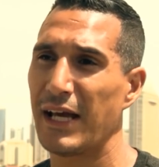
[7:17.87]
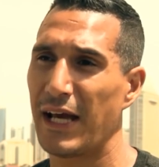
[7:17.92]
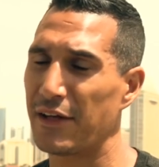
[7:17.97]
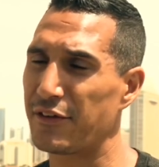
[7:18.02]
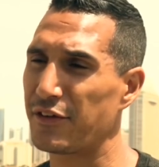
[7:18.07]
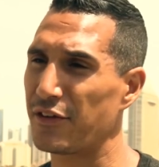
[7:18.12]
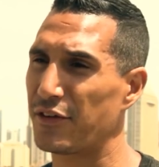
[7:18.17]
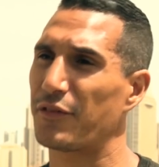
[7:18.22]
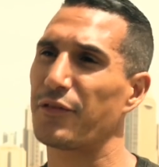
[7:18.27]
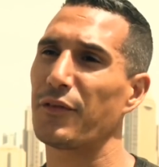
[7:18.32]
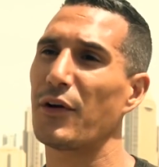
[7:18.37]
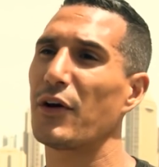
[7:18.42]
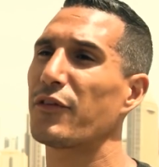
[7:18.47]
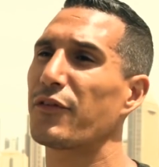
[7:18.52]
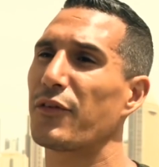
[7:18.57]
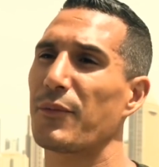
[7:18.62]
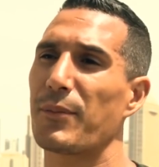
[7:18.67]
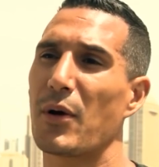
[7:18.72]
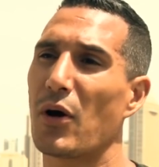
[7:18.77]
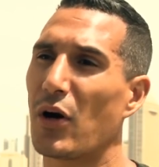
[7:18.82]
It just
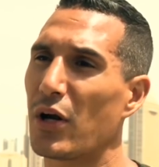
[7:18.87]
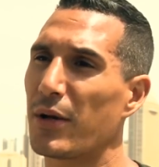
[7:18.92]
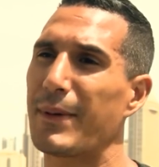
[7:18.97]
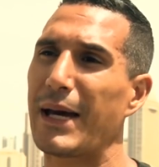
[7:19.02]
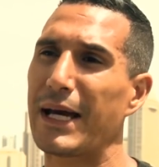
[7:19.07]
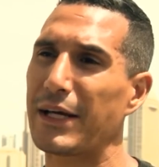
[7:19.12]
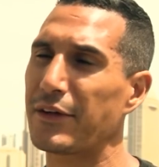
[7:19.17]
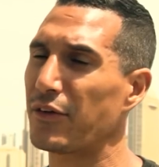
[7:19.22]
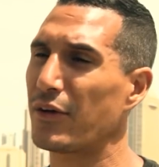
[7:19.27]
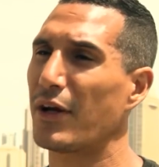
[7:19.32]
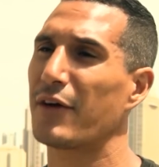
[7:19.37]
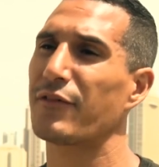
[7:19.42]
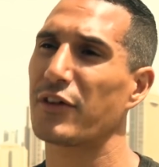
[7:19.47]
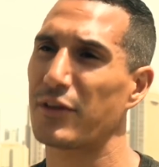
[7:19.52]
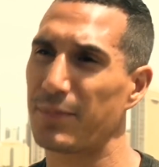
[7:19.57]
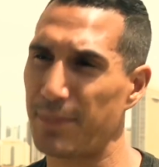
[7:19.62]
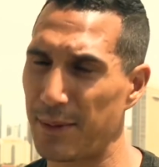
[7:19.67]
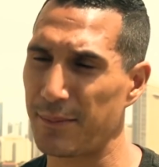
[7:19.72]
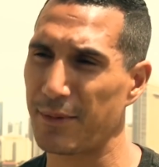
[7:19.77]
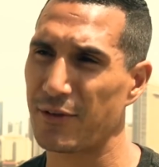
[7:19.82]
flows from you automatically. You don't have to
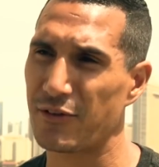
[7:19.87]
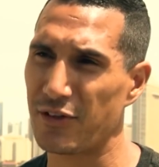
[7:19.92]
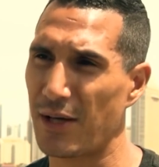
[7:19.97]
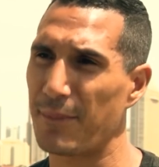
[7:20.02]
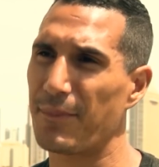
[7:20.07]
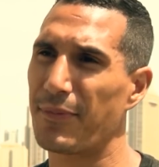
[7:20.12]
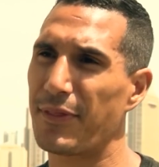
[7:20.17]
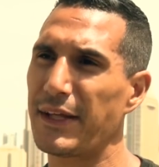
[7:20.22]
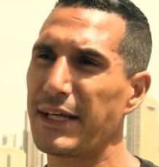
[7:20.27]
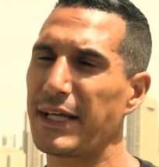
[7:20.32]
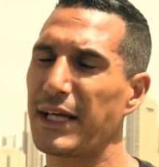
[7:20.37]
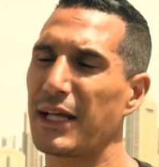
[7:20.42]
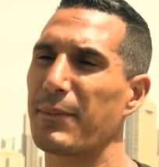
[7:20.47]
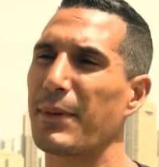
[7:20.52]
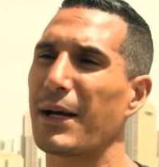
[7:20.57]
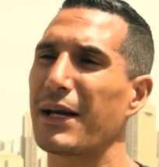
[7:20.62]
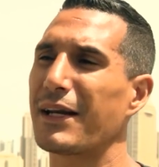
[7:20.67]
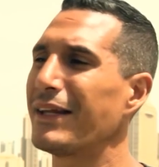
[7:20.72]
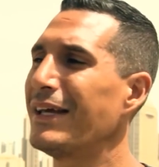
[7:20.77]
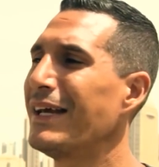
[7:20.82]
spend much time thinking
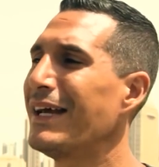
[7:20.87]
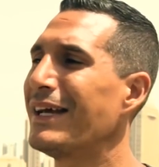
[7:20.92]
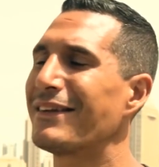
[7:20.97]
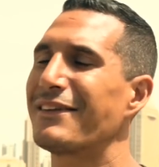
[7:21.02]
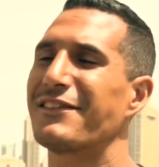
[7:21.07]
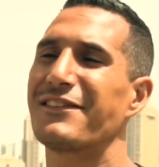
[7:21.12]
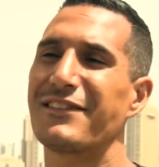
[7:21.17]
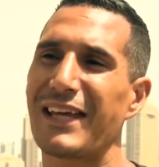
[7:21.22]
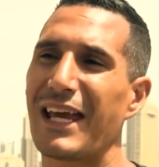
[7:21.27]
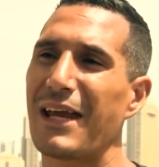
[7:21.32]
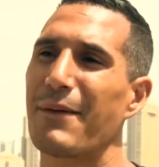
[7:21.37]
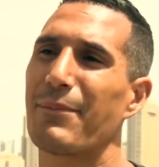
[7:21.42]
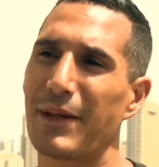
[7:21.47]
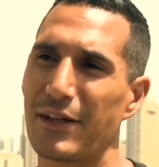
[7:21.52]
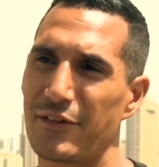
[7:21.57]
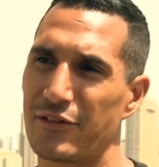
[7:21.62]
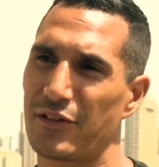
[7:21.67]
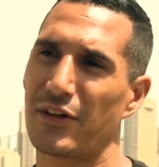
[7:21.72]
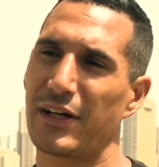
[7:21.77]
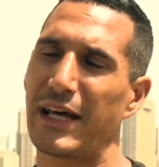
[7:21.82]
about it. The same
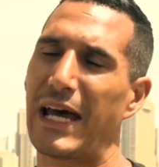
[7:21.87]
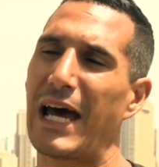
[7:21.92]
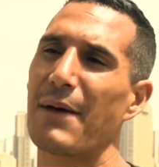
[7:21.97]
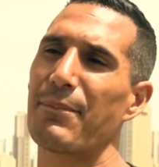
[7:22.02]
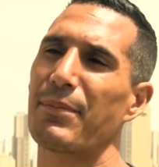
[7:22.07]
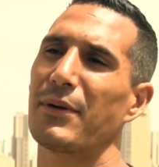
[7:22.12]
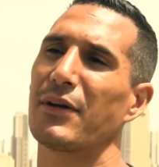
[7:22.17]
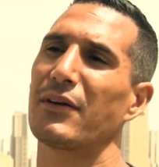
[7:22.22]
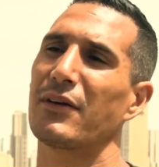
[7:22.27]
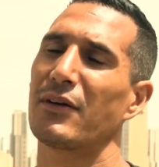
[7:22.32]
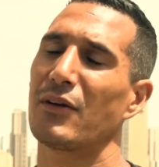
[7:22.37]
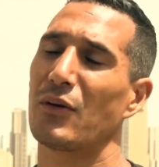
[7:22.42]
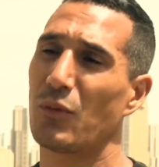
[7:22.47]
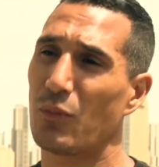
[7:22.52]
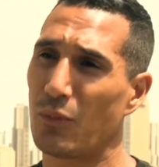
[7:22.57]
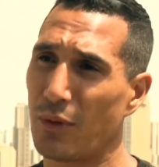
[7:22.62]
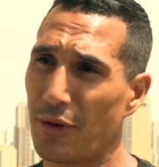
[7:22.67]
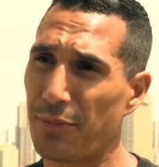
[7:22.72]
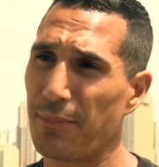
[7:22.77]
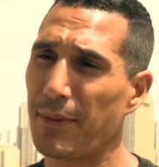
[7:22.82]
thing started to happen
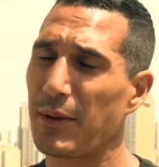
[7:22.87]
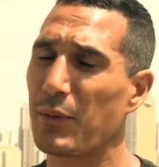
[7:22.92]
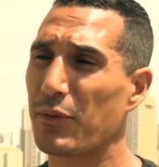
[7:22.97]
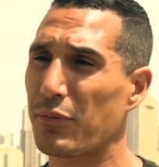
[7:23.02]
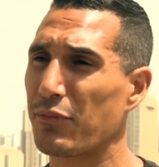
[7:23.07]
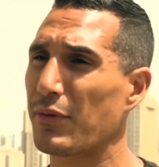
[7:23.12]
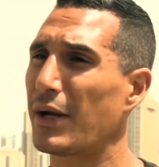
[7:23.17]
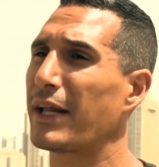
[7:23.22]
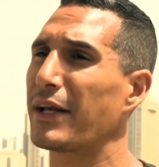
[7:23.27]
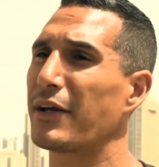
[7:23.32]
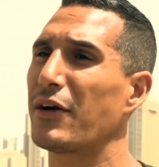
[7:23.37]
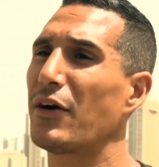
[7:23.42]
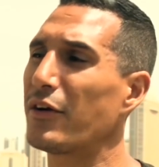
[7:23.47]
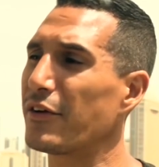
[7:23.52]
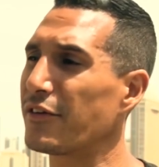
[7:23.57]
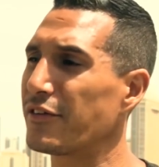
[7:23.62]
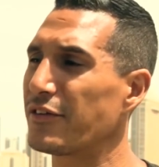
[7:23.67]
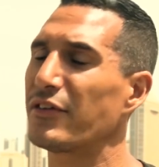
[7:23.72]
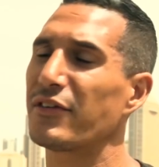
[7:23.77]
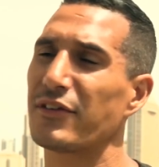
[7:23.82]
with me with writing
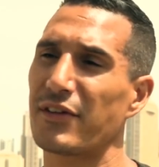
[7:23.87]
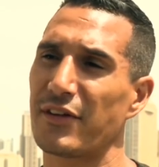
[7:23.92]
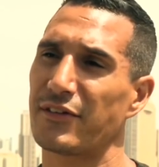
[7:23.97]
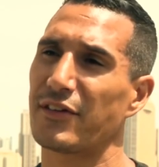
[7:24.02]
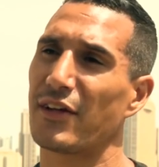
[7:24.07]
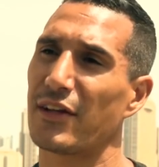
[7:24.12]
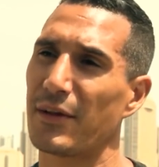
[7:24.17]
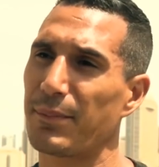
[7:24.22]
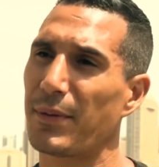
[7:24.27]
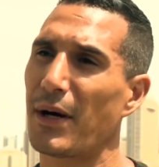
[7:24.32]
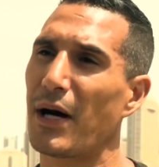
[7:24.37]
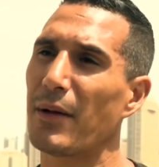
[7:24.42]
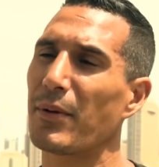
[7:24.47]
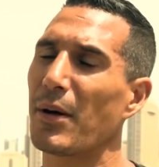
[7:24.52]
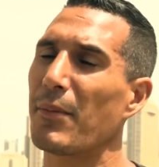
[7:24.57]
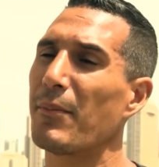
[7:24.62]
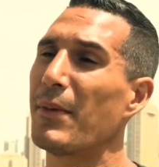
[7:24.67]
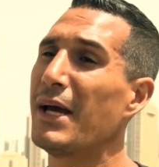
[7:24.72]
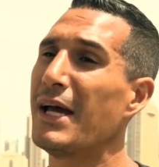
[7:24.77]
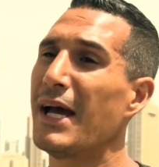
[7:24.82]
code. As soon as I saw the
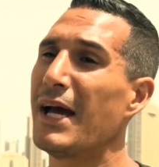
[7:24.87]
problem,